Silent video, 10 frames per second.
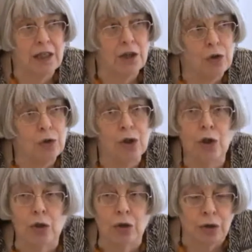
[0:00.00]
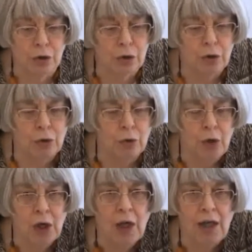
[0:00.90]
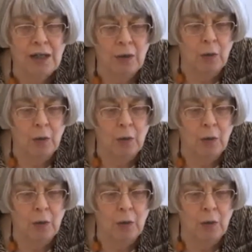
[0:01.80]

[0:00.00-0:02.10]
in New York who